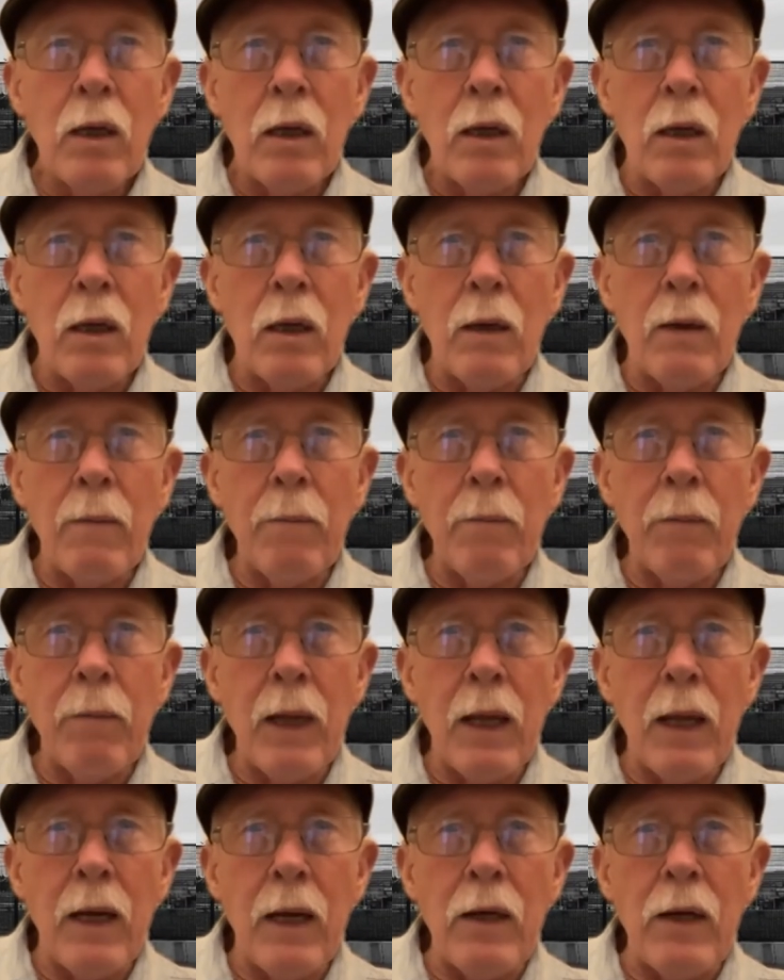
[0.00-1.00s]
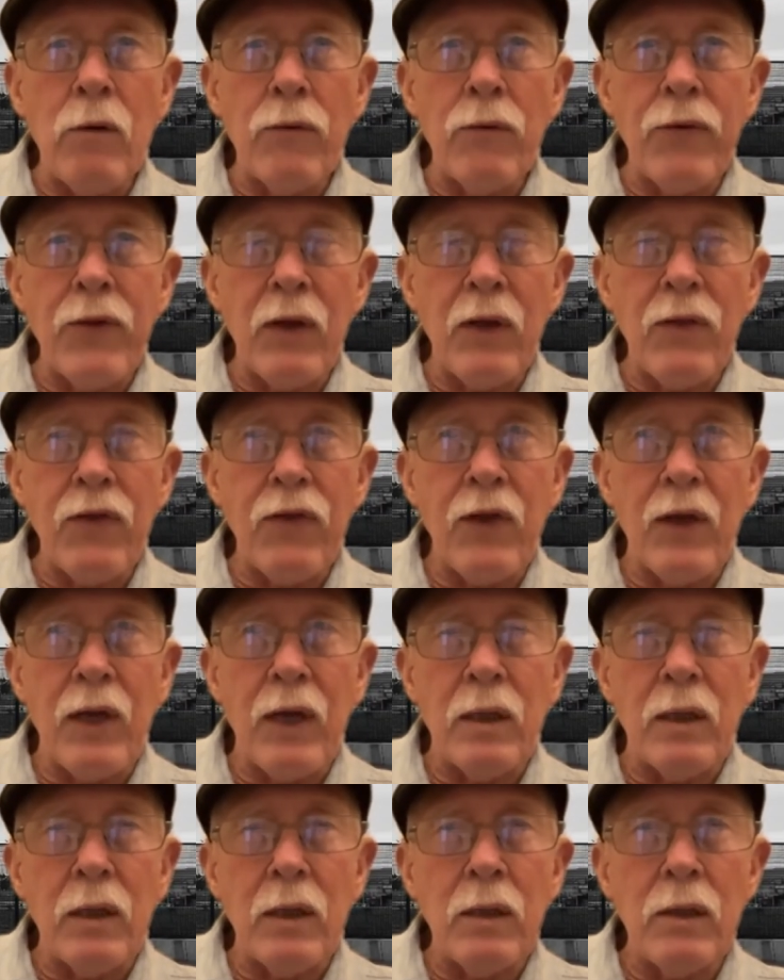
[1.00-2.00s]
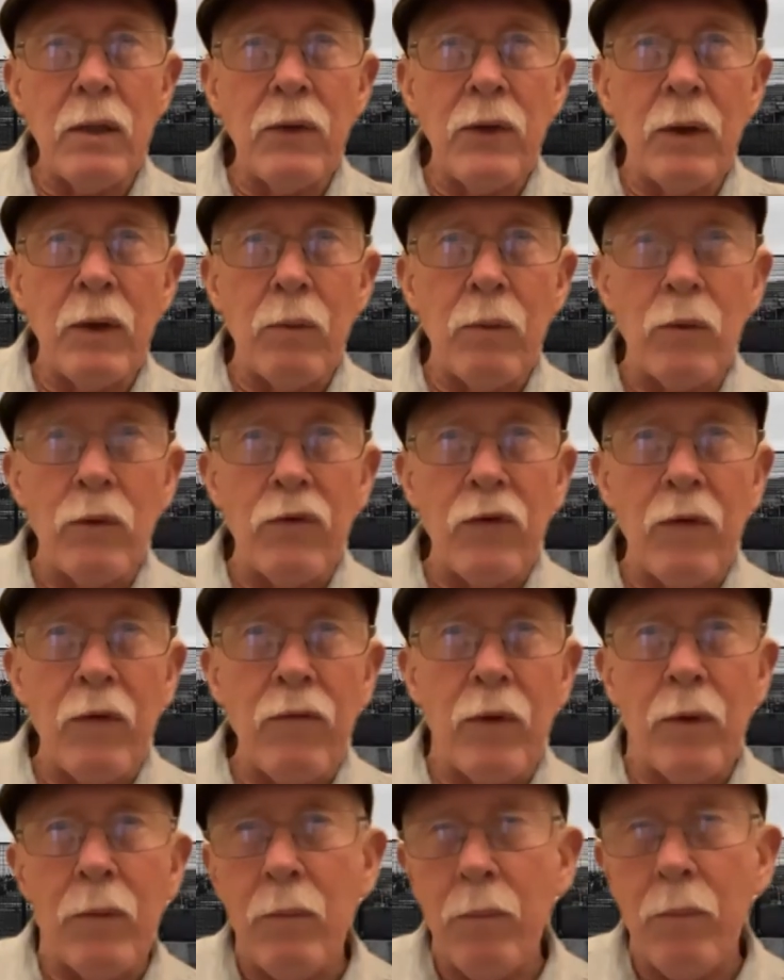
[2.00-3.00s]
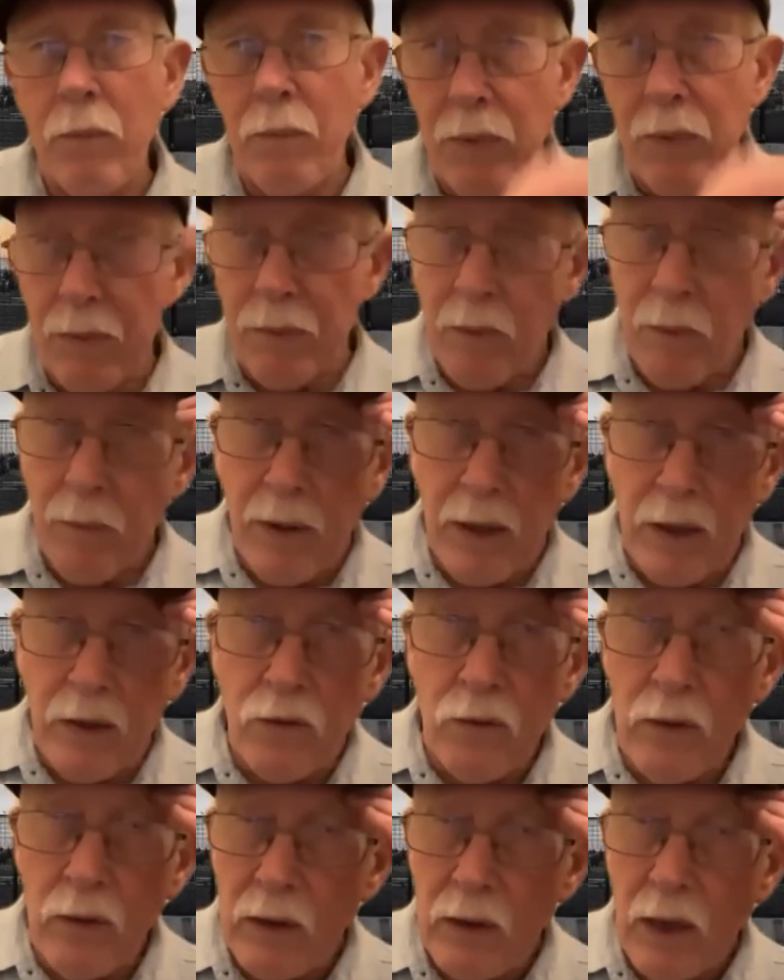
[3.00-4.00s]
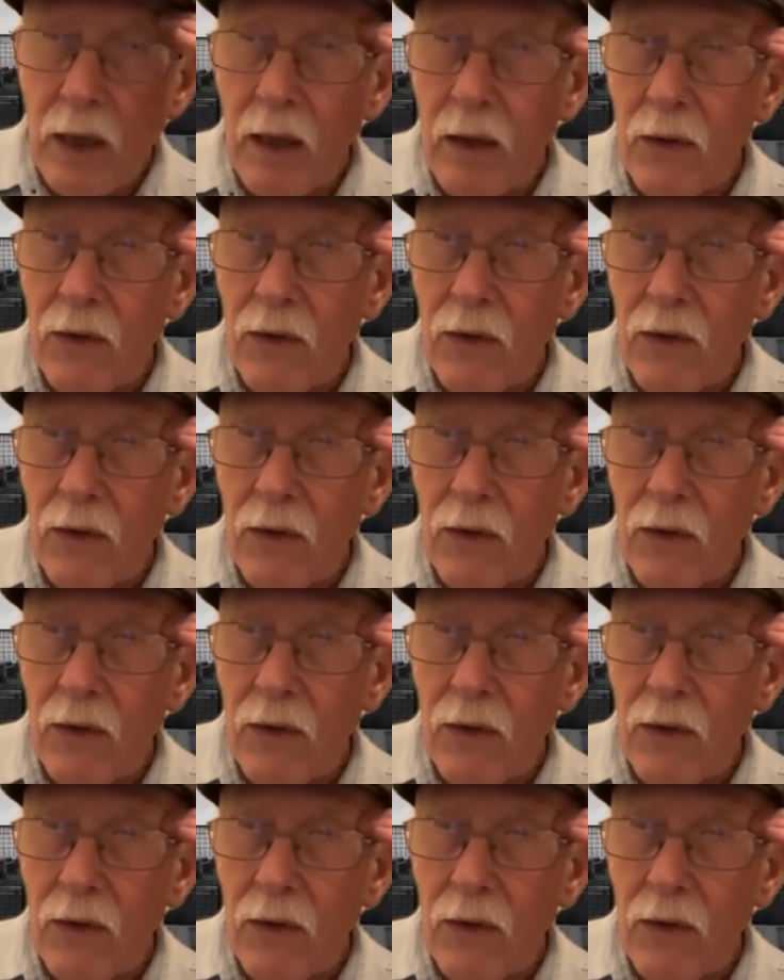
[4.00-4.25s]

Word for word: Um, and I don't think that that we're saving people by doing that.